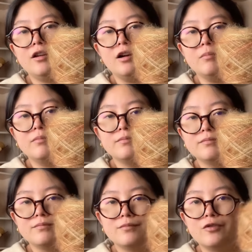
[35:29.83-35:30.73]
I'll
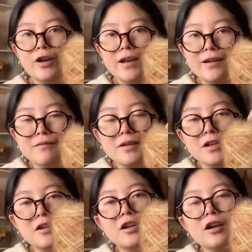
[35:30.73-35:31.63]
write it
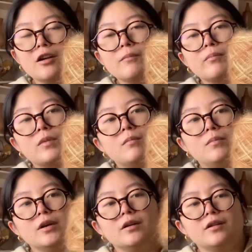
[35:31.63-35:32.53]
in here.
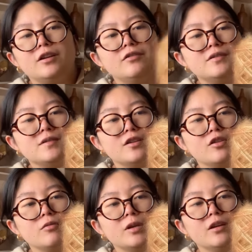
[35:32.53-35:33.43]
But I know this is the
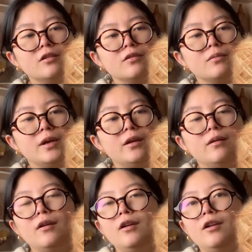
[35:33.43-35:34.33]
Gobi colorway.
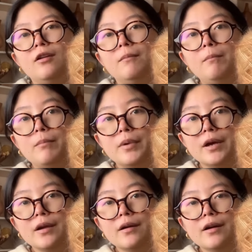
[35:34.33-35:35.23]

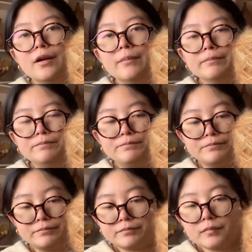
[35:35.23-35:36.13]
But I'm
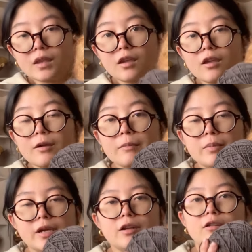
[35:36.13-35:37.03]

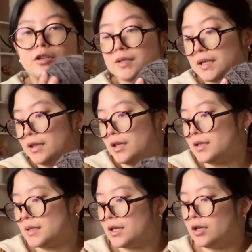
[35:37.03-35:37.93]
planning on using
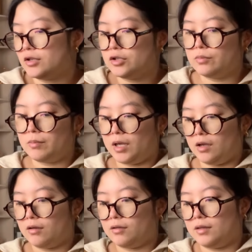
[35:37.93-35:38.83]
these to
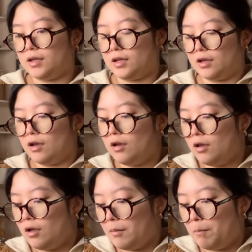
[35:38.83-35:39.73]
make the
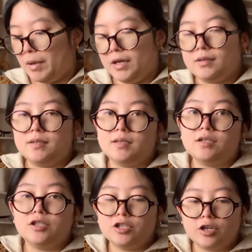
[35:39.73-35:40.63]
Bennett
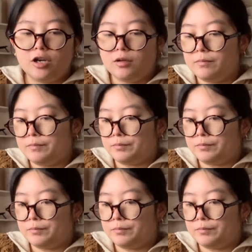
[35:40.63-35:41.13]
Sister shawl